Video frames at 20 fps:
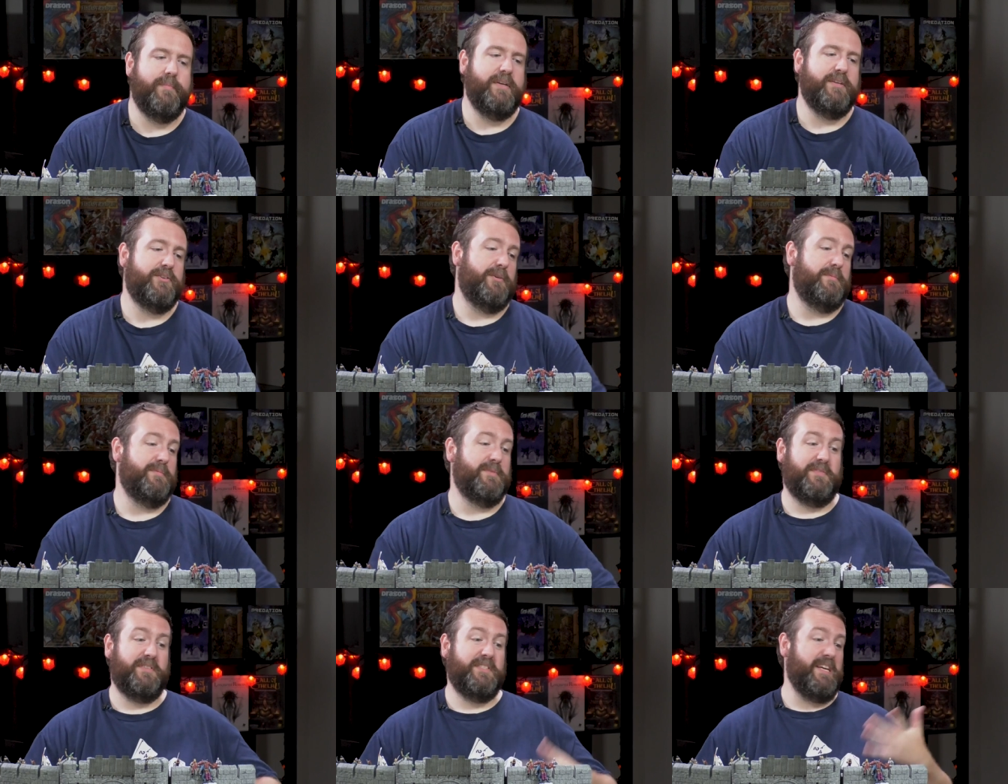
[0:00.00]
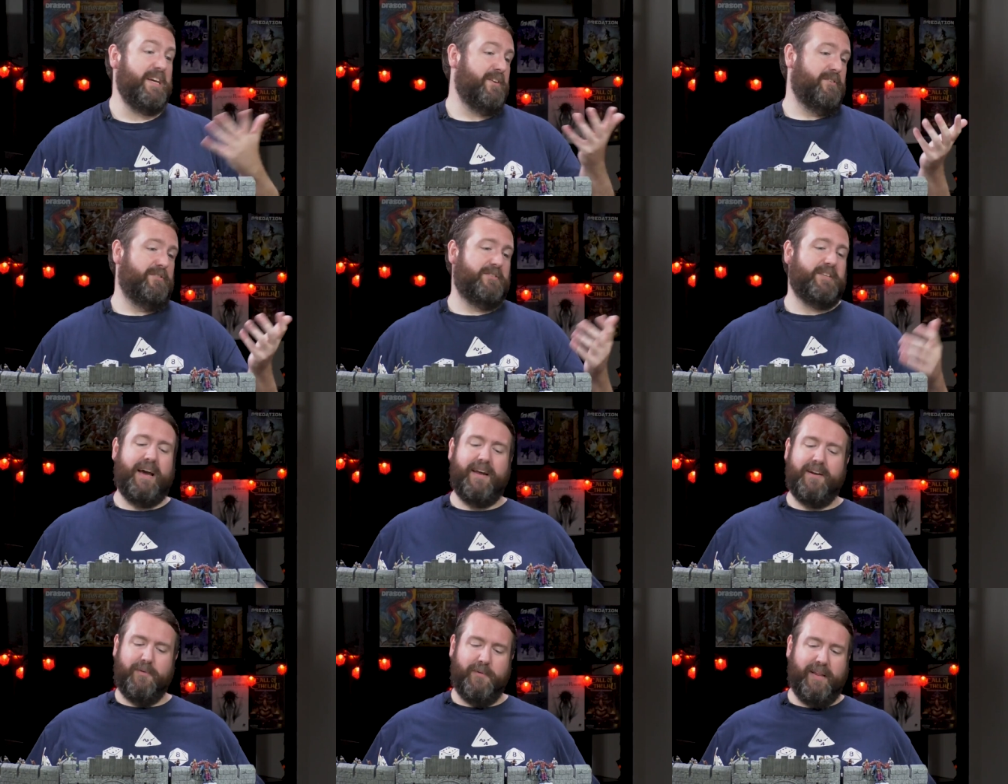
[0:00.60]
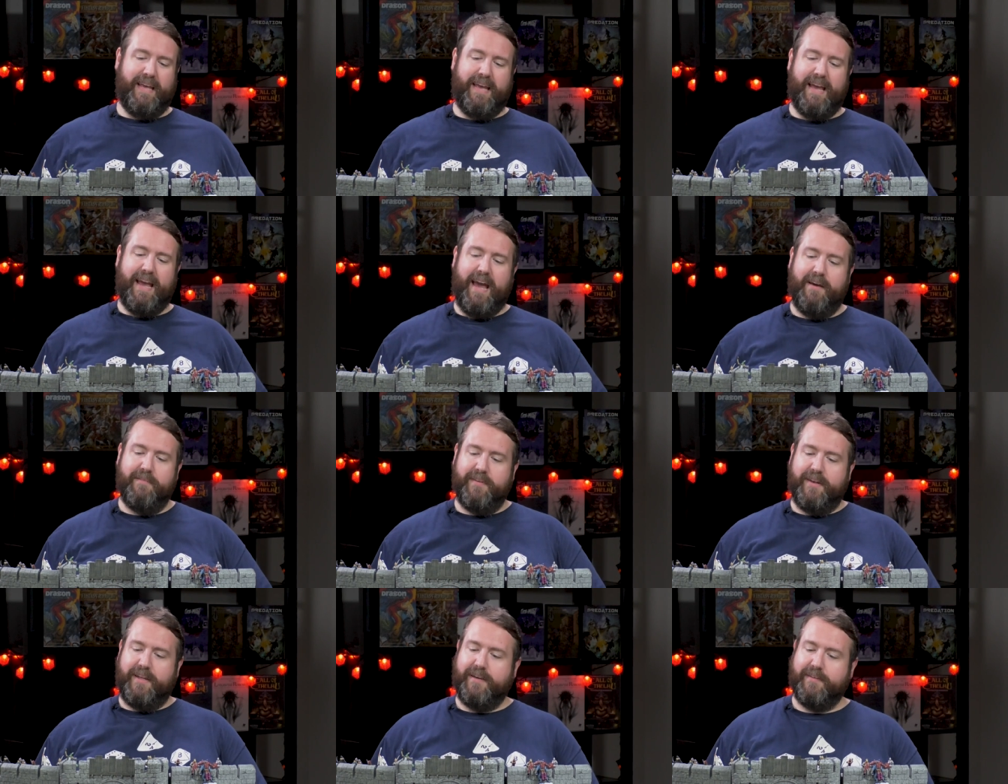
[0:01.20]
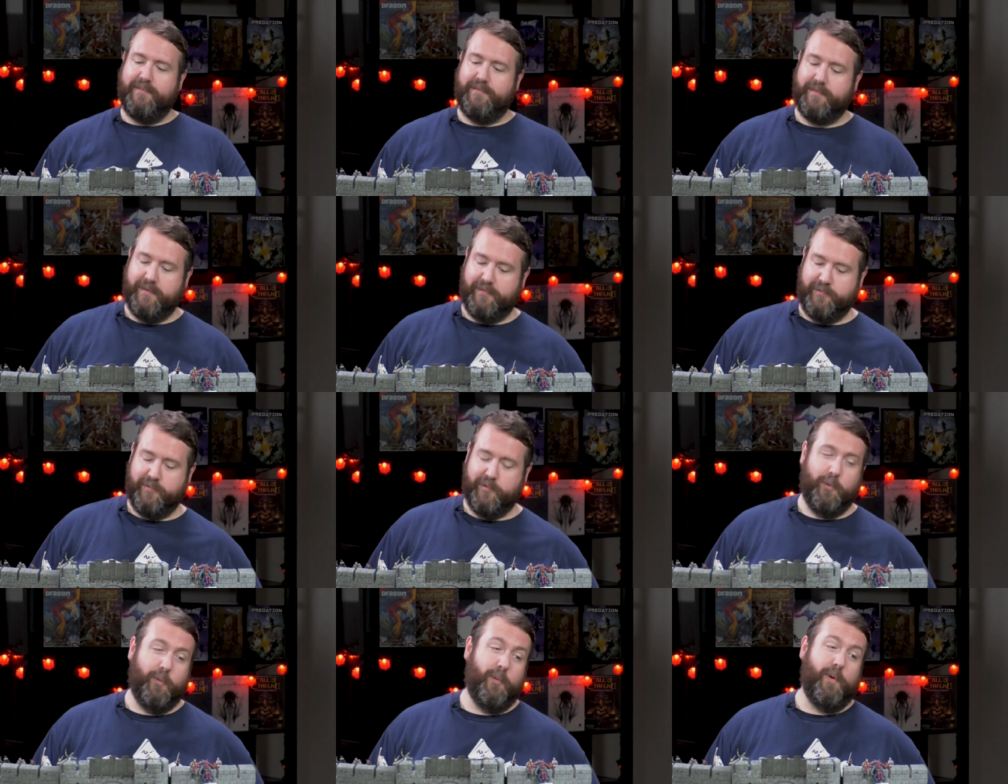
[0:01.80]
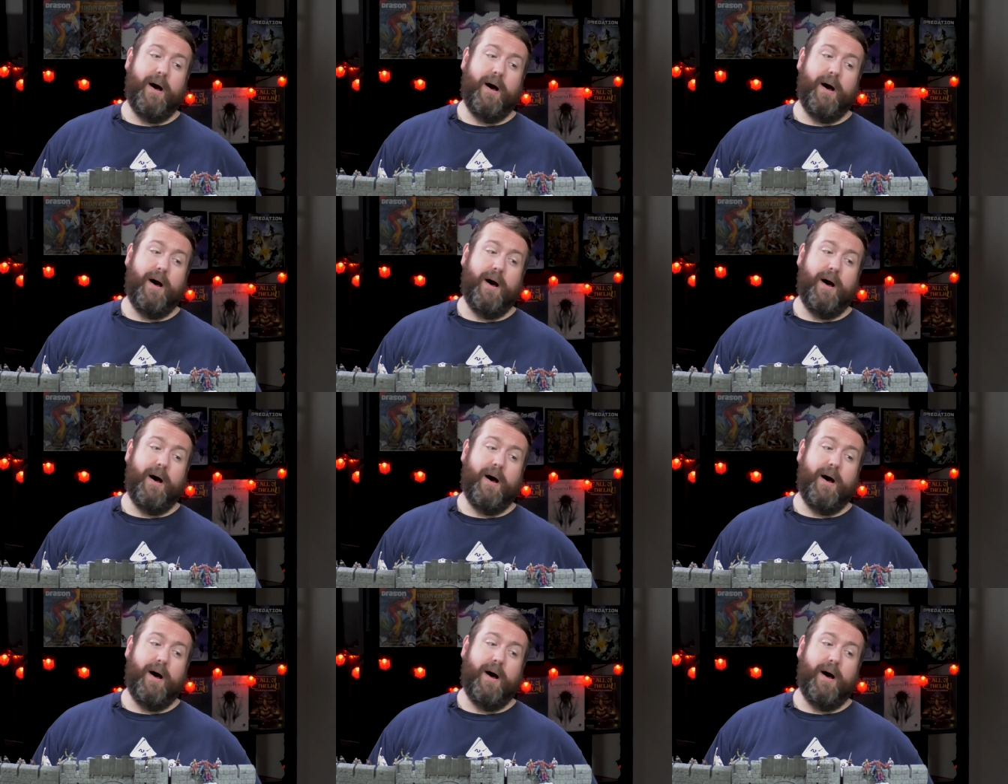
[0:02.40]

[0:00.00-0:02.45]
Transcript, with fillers: it. But in terms of stinkers, I don't really have any for a